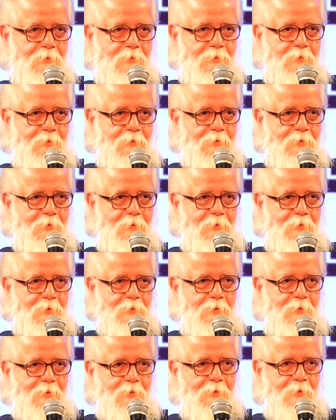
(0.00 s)

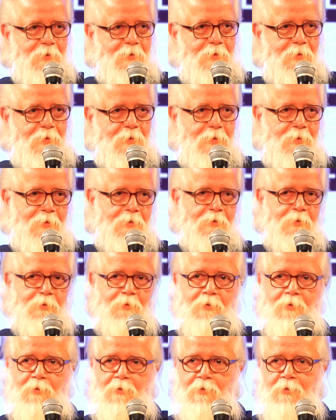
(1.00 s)
[no speech]